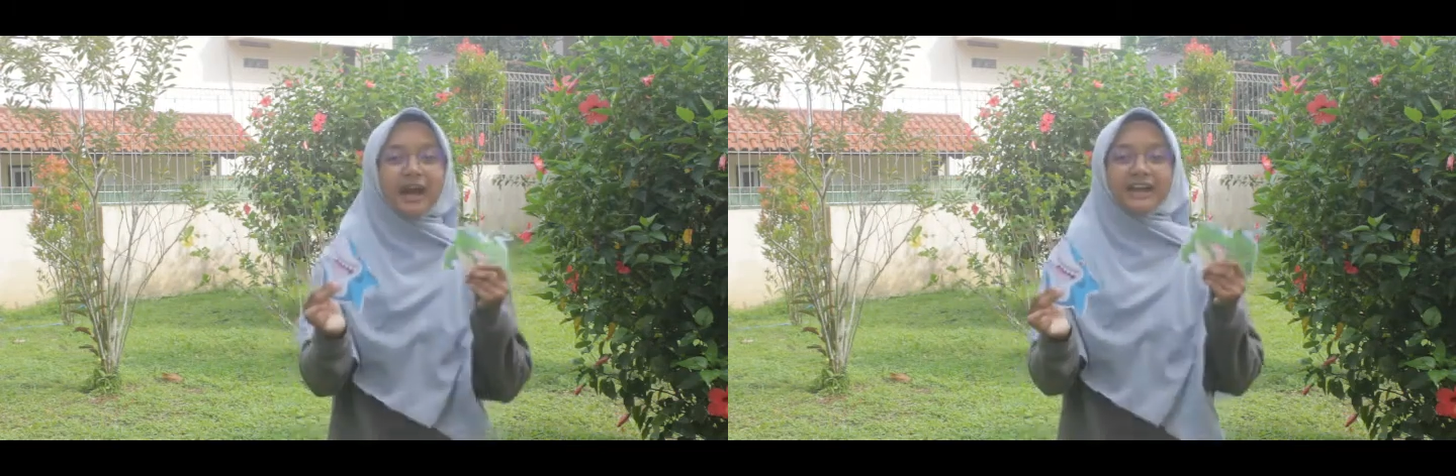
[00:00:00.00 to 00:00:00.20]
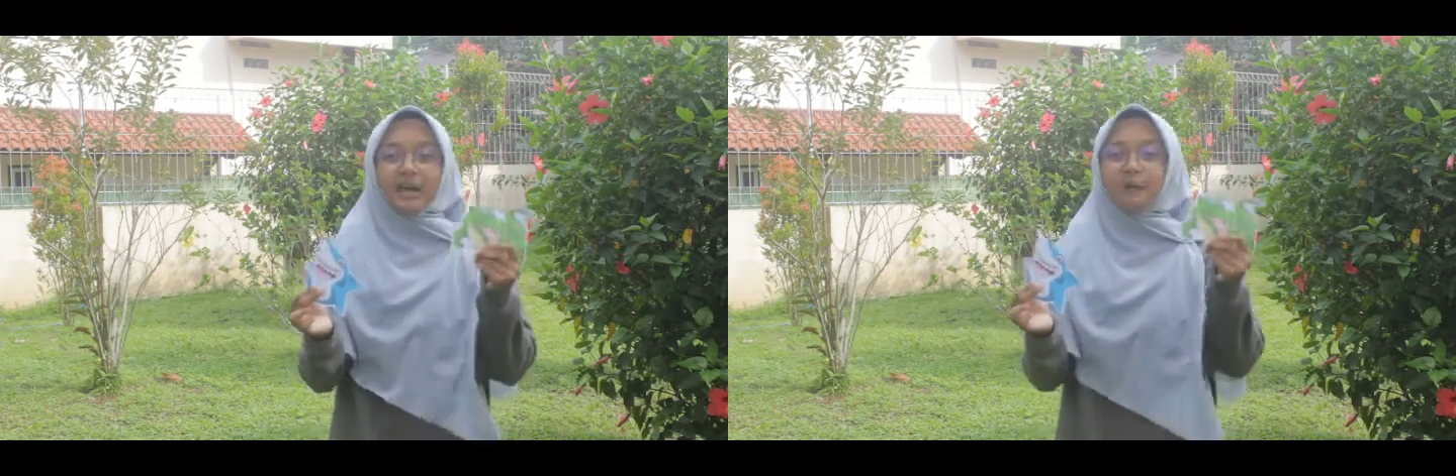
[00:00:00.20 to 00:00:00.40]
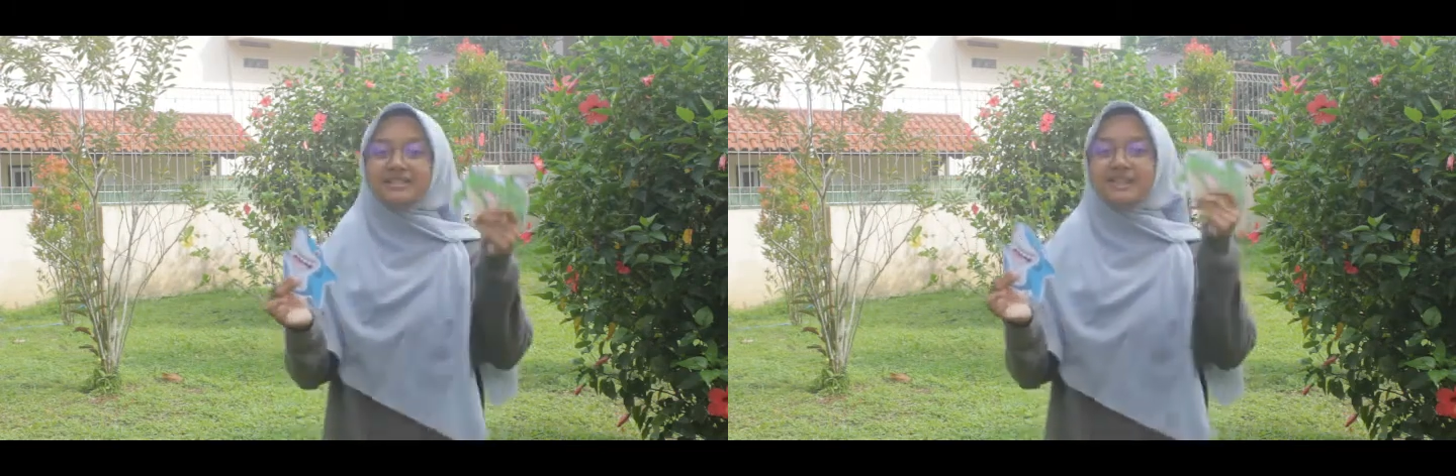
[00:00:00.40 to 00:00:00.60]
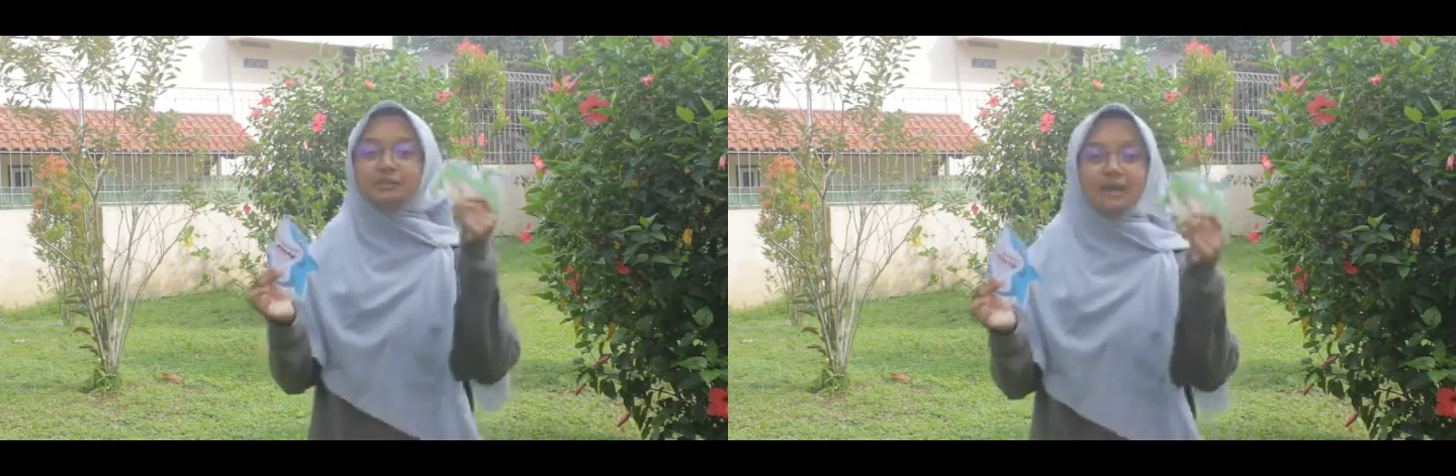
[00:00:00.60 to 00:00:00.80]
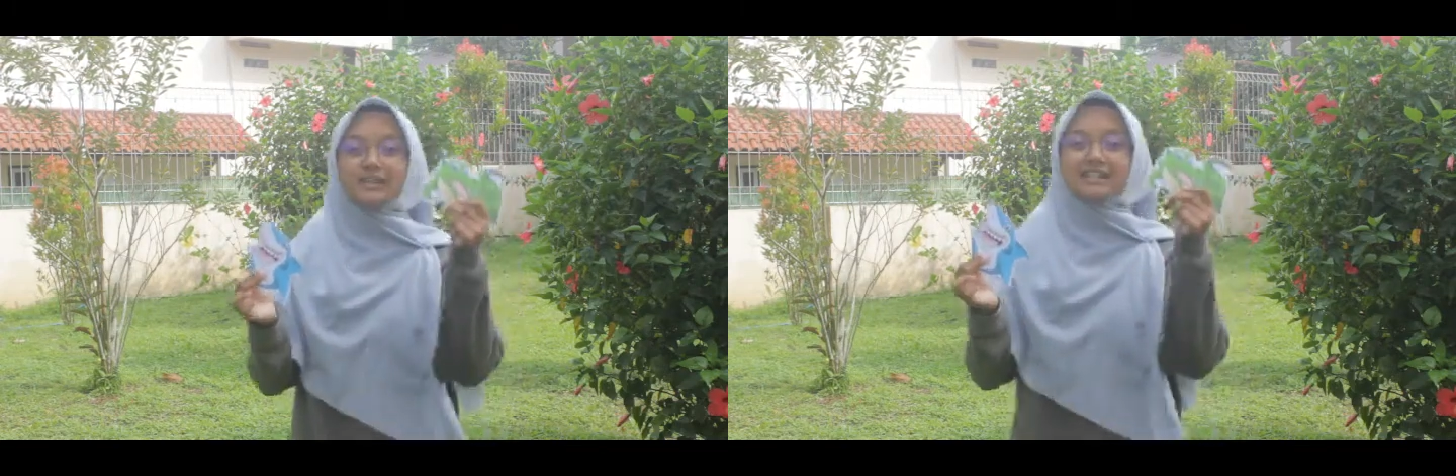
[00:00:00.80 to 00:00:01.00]
Baya was a
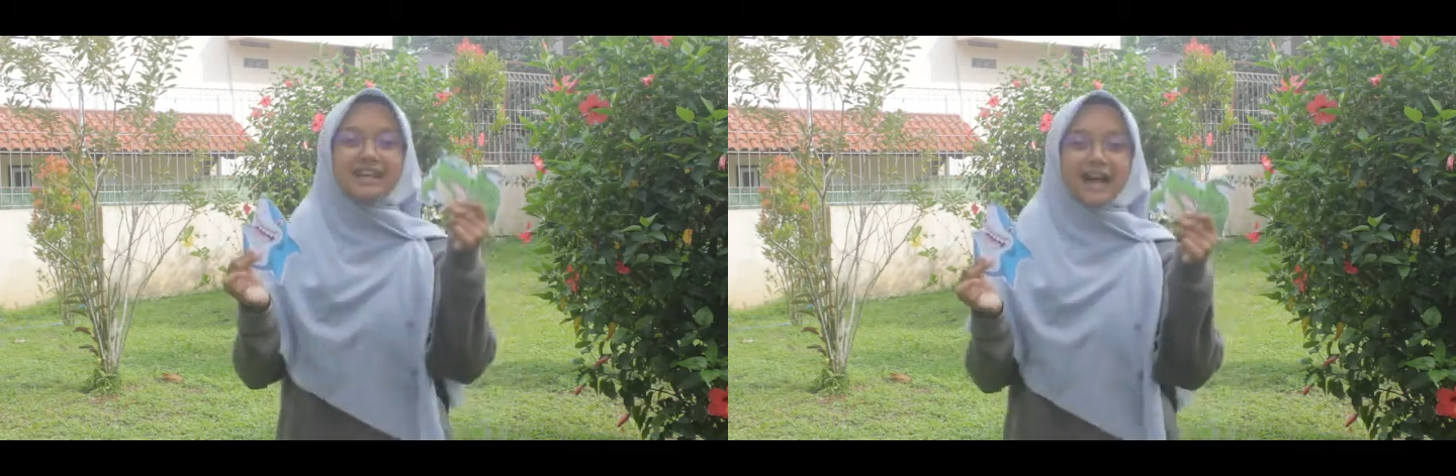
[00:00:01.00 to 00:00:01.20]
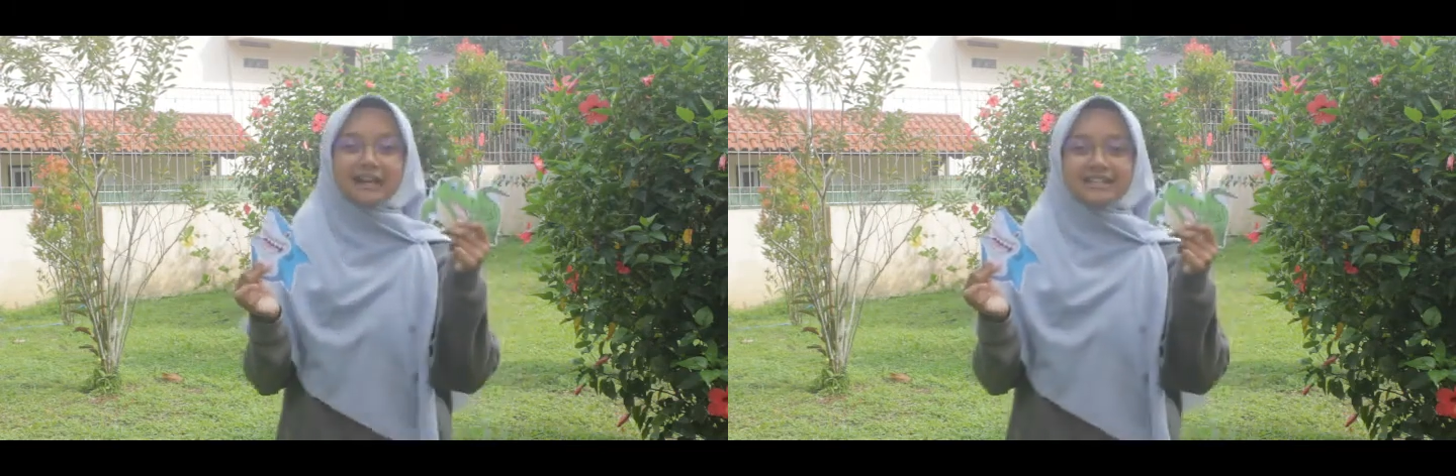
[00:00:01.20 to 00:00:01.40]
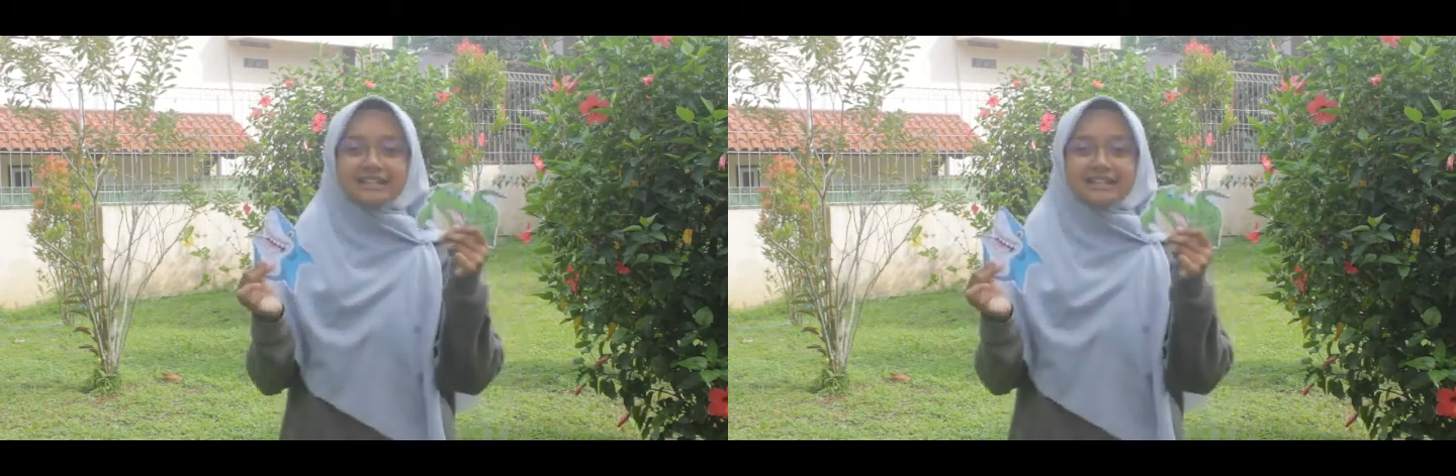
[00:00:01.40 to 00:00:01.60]
crocodile.